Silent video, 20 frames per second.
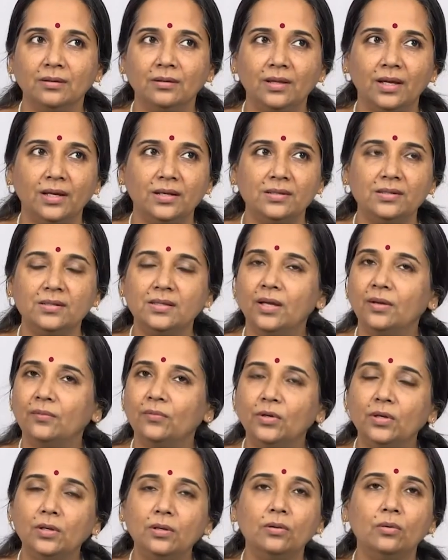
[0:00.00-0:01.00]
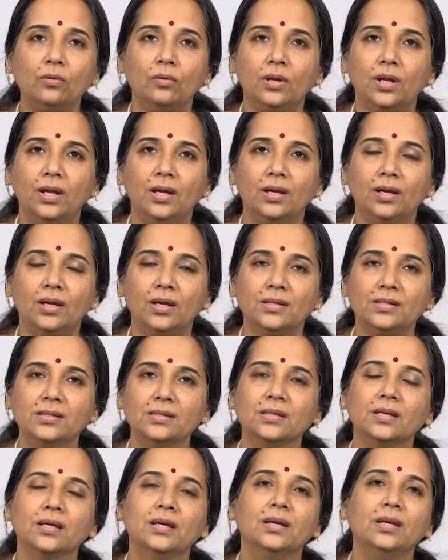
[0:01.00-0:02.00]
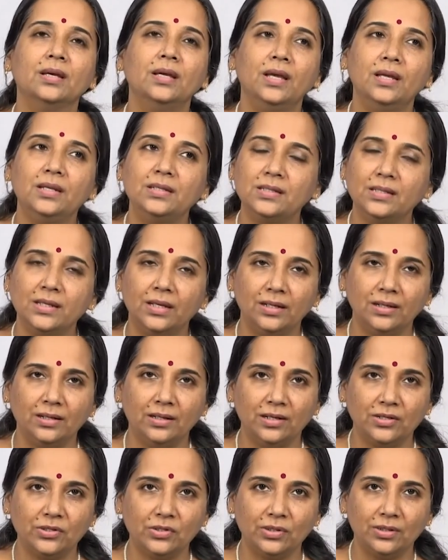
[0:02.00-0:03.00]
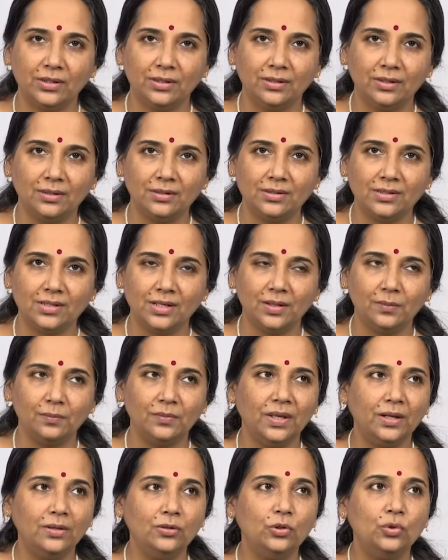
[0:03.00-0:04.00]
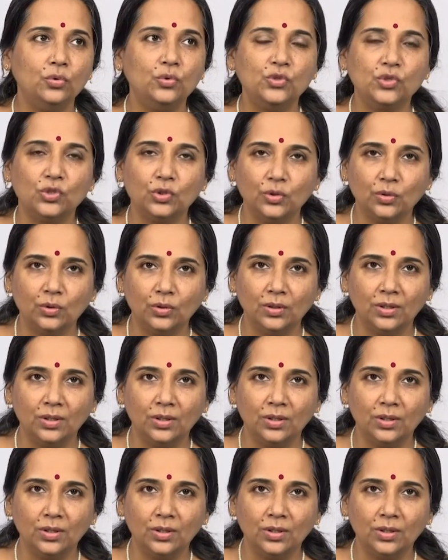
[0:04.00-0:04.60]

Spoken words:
That is, there were no ragas in circulation at that time that used